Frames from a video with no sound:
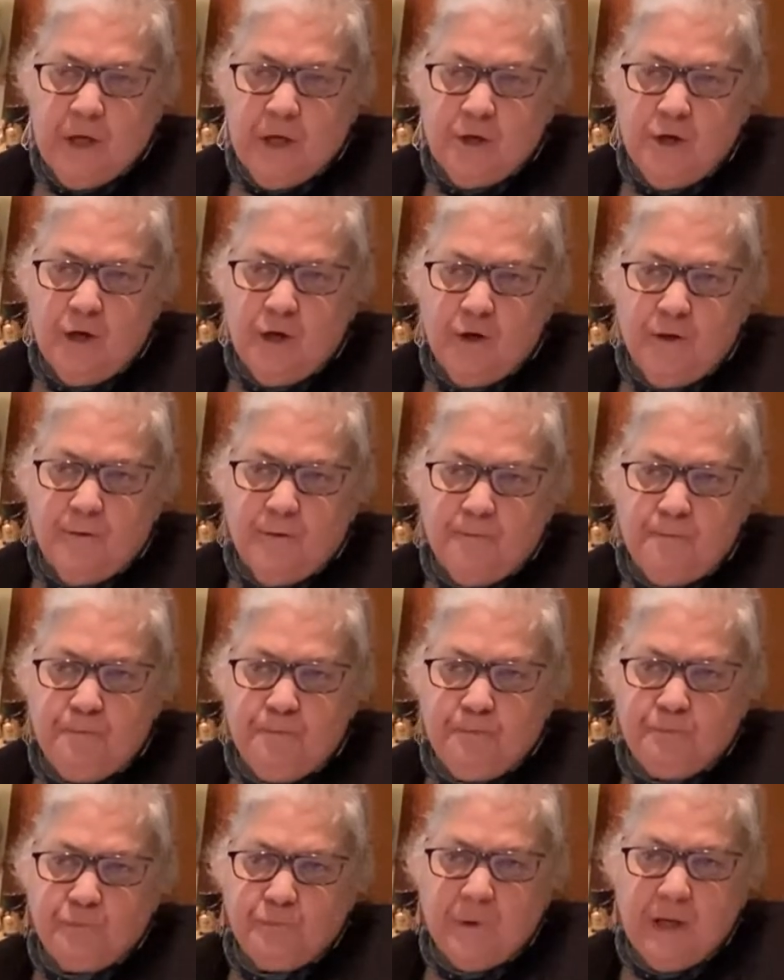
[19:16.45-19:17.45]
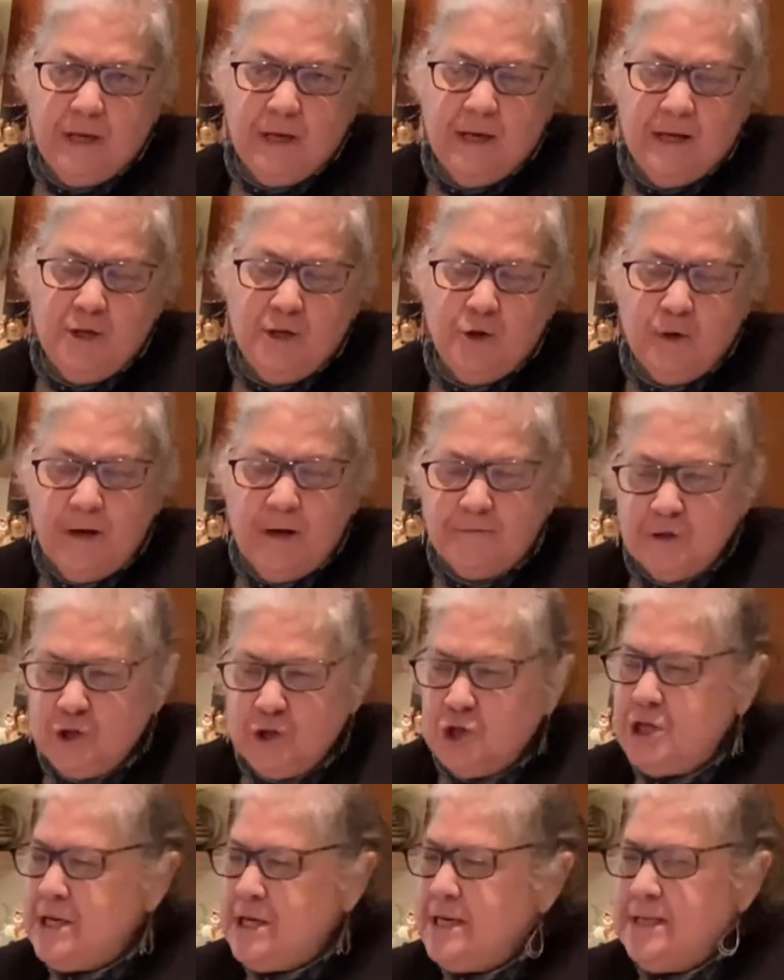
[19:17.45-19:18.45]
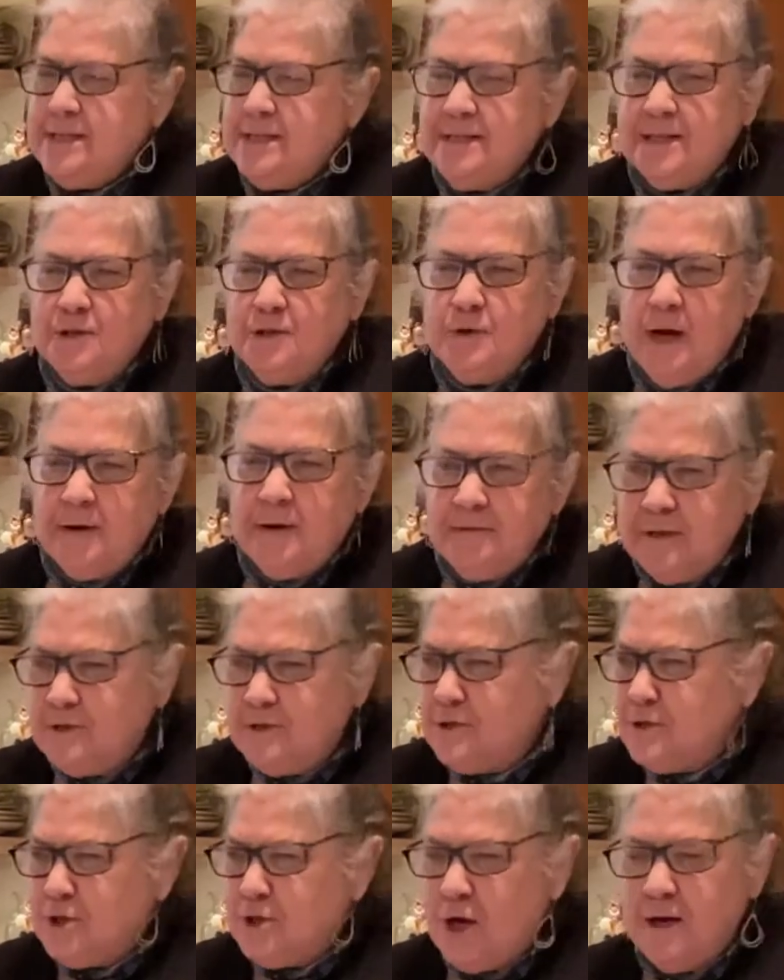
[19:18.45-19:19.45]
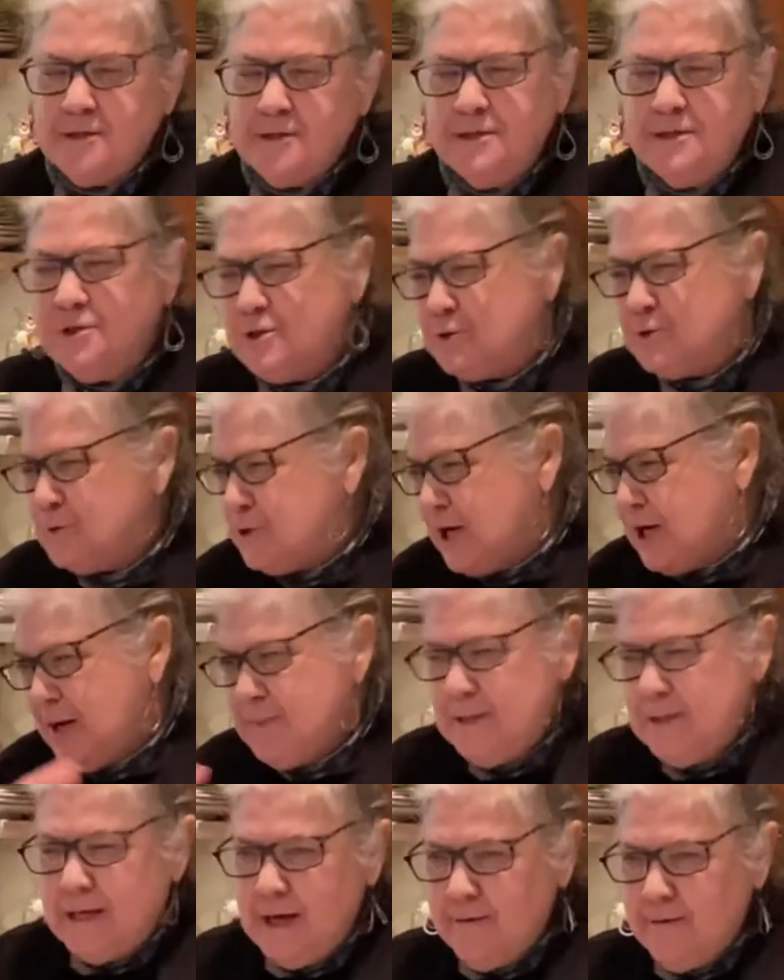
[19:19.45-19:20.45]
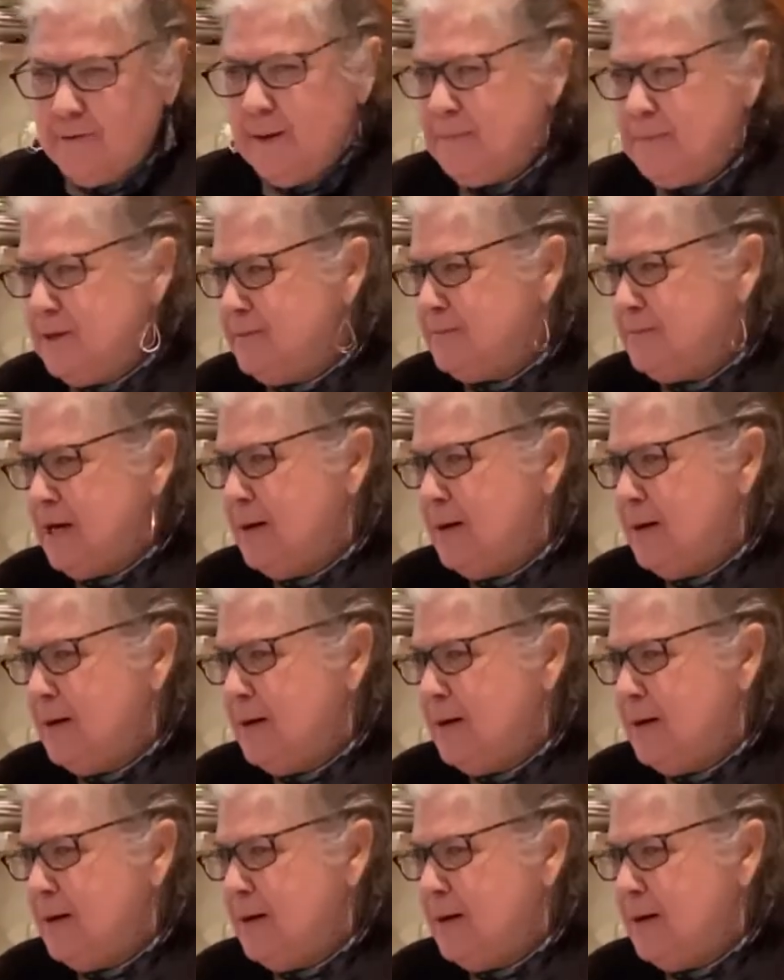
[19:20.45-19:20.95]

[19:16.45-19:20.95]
you have the cheese and you have the sausages, which I'm in heaven.